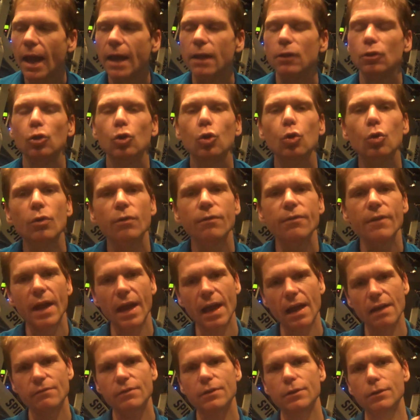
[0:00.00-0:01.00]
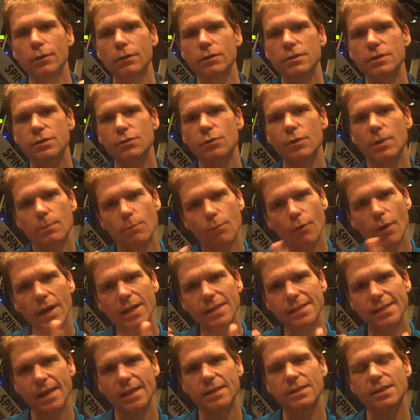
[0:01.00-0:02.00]
and look for avenues to
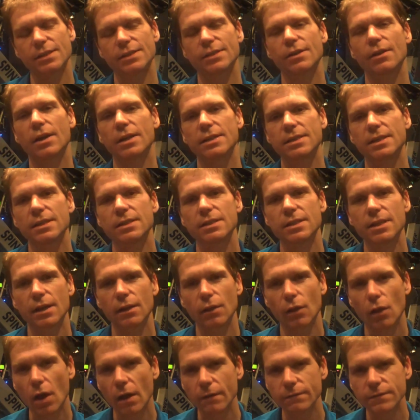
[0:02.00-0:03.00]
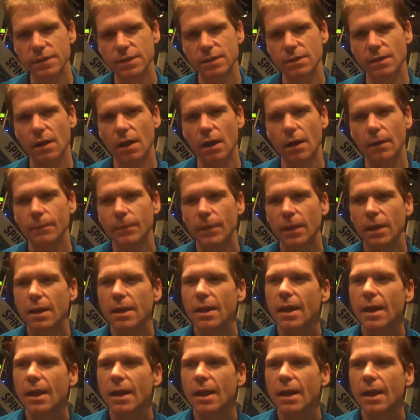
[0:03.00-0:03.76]
embrace exercise into your lifestyle.